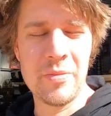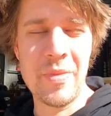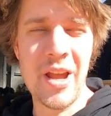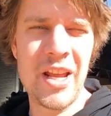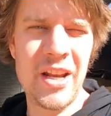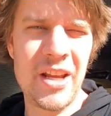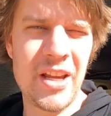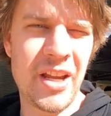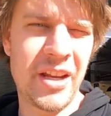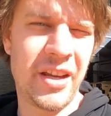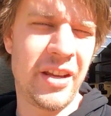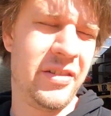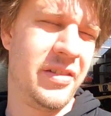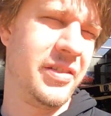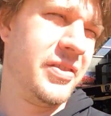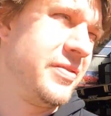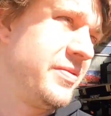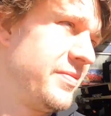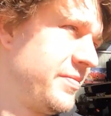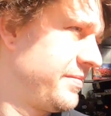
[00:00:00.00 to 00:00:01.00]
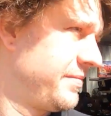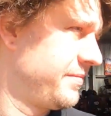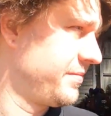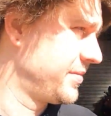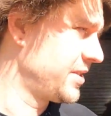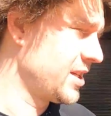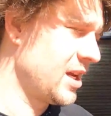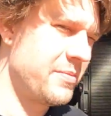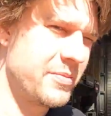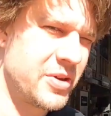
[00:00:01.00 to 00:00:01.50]
Tremaniac,
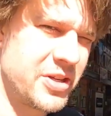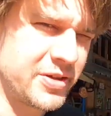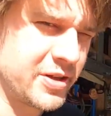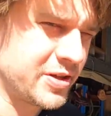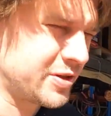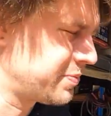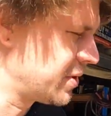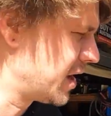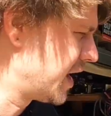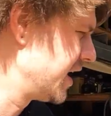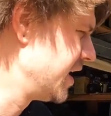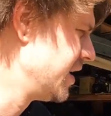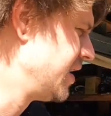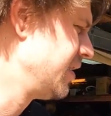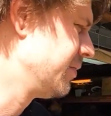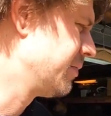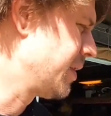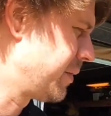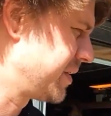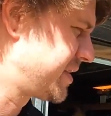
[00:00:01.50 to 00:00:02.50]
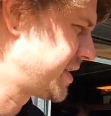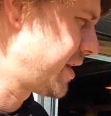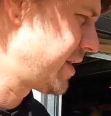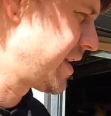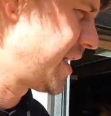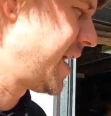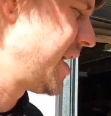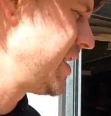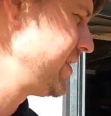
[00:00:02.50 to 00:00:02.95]
same business, but where we sent the